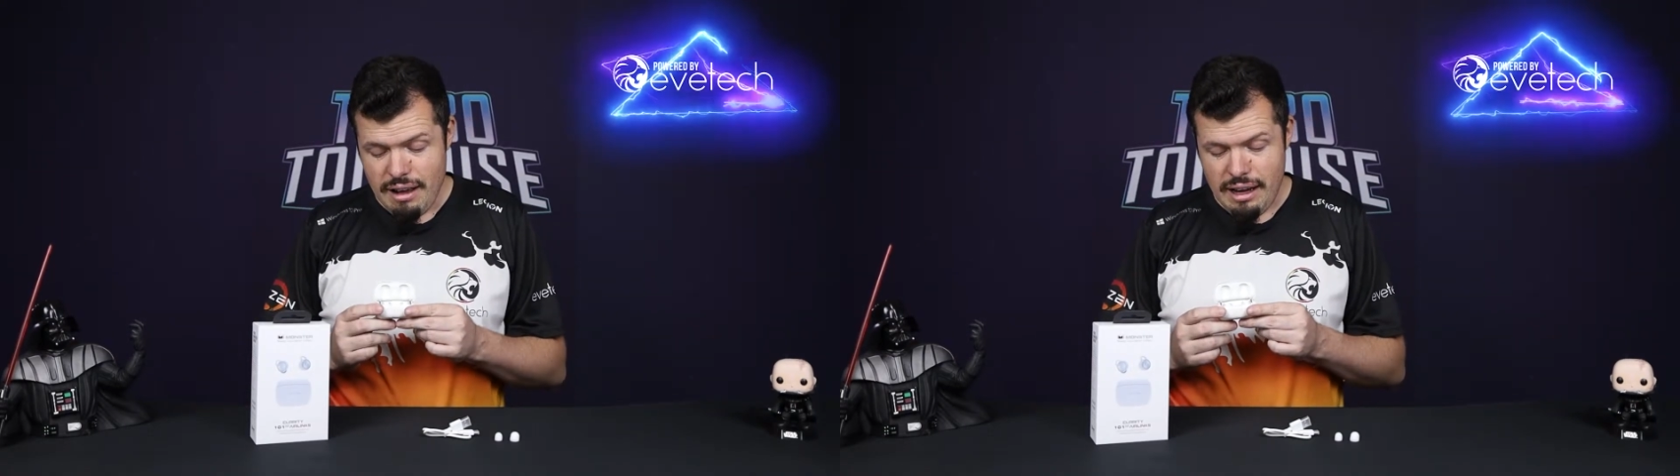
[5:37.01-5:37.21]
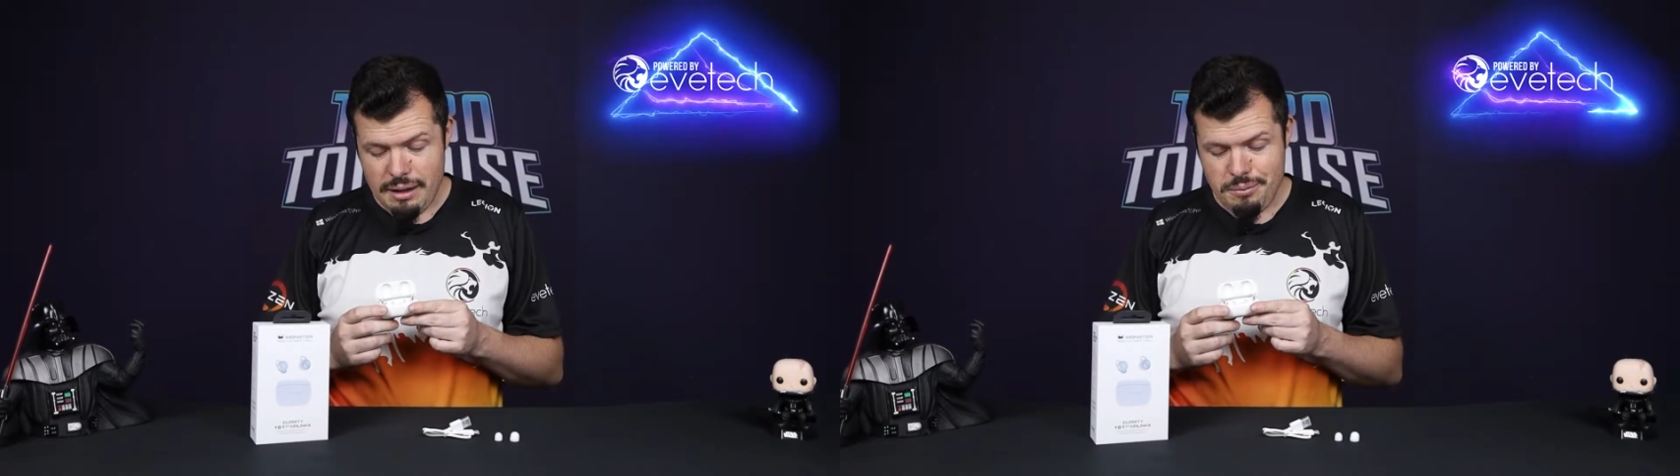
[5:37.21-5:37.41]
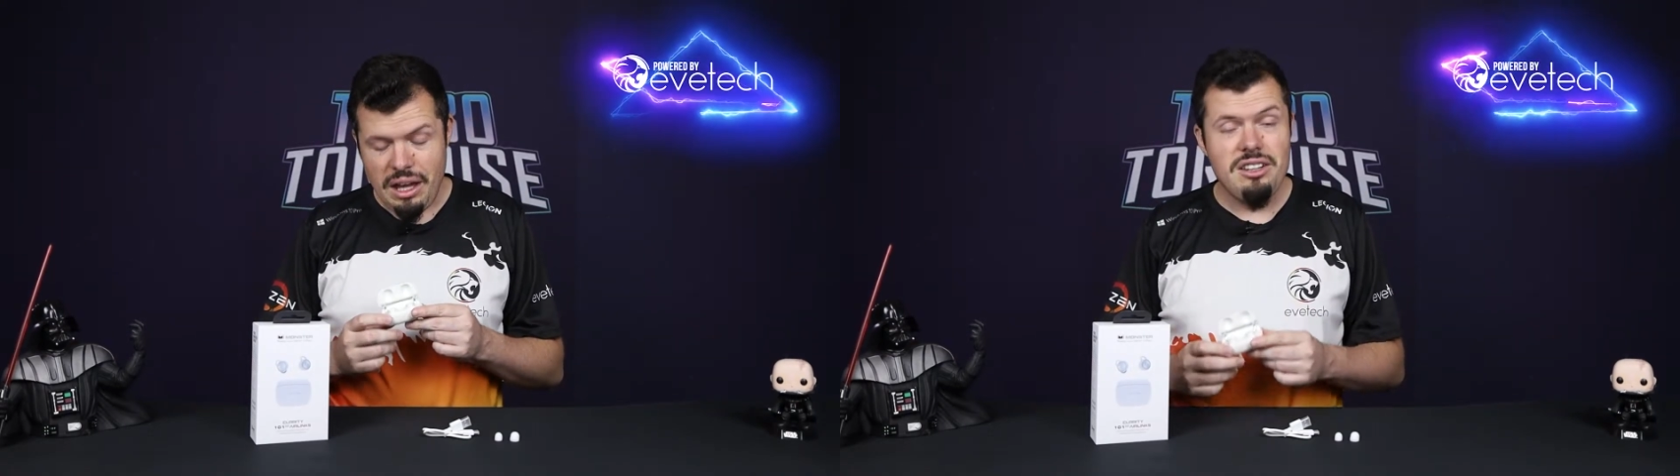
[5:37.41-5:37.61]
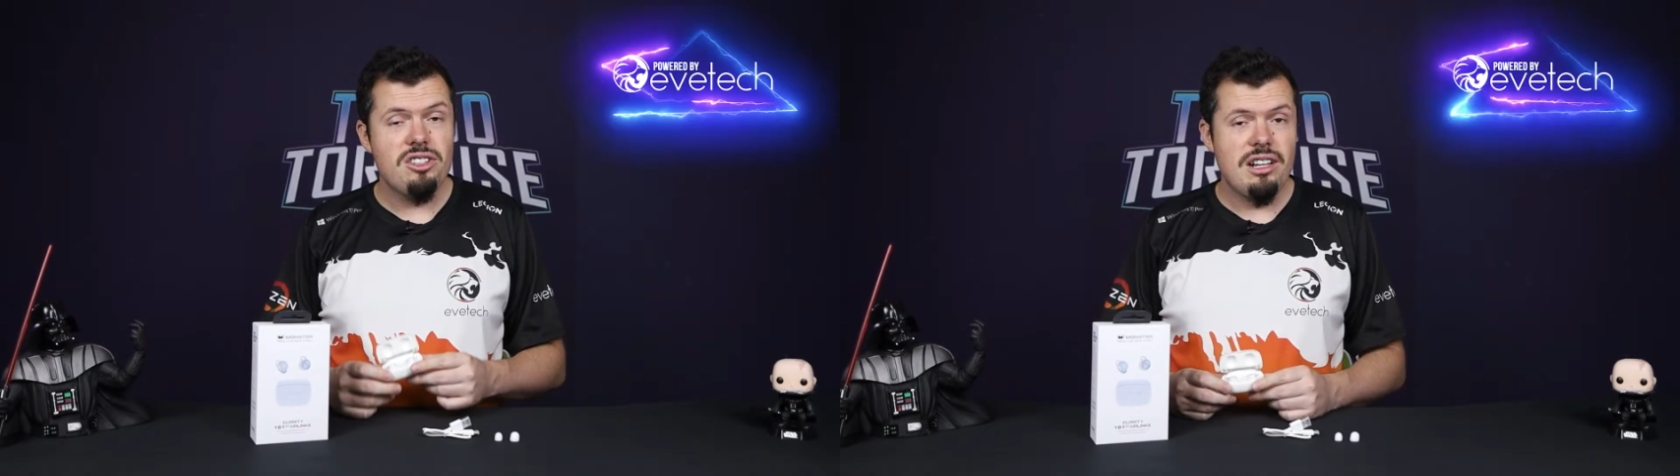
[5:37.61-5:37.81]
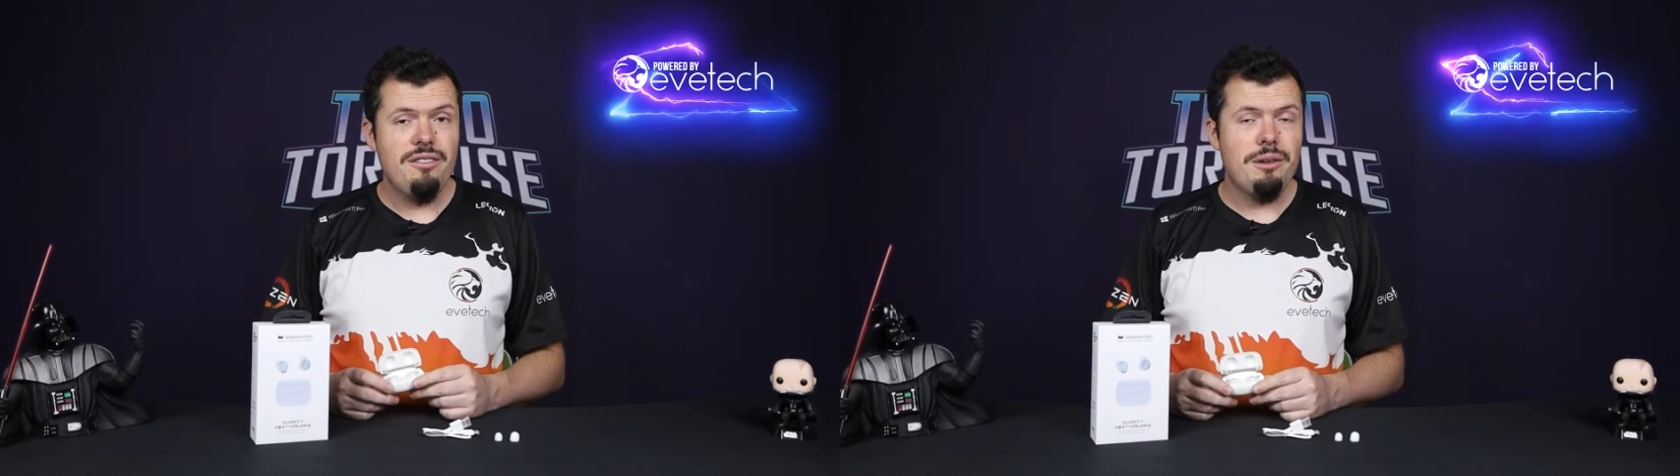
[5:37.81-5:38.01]
And
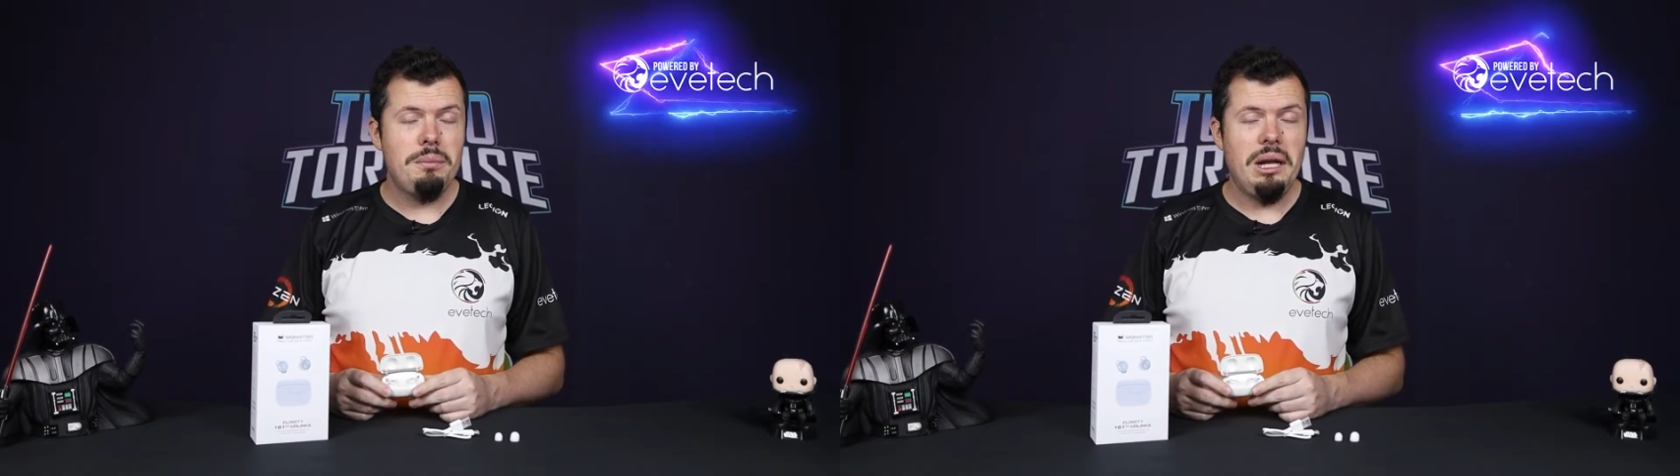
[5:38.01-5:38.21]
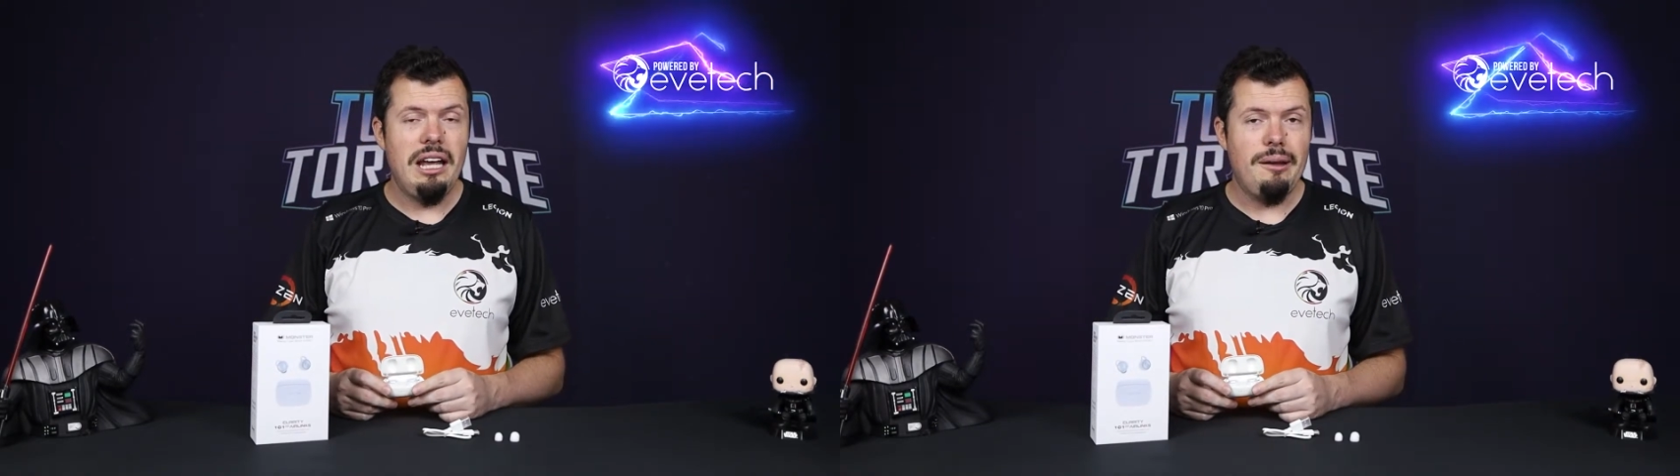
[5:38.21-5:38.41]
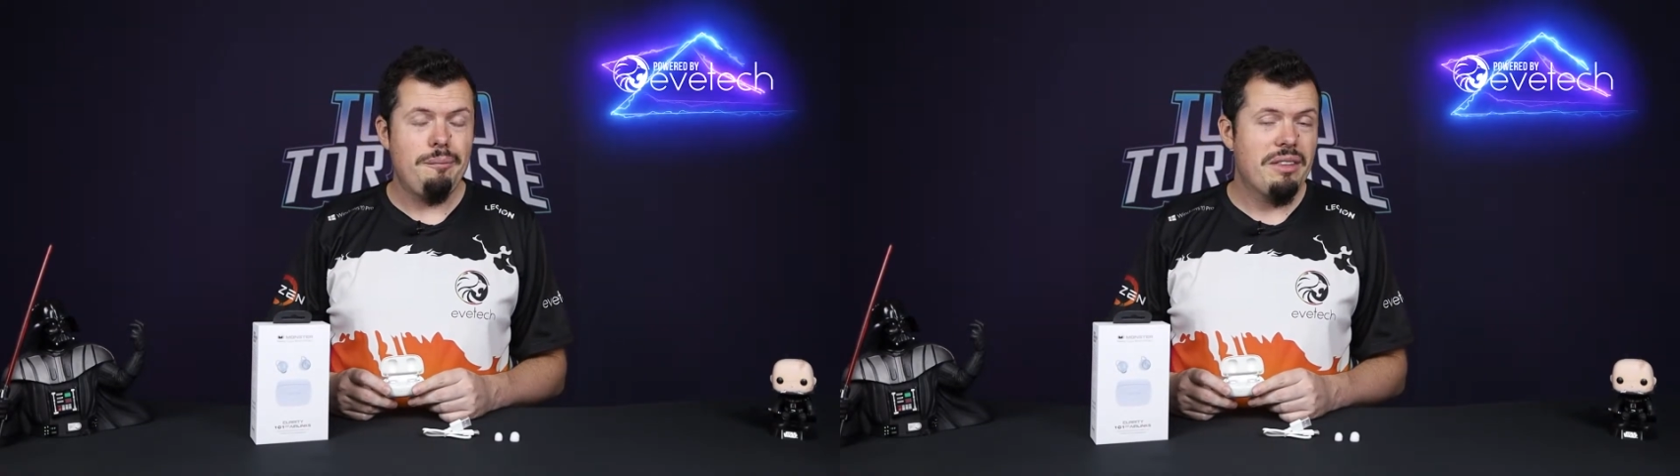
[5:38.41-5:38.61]
just left it playing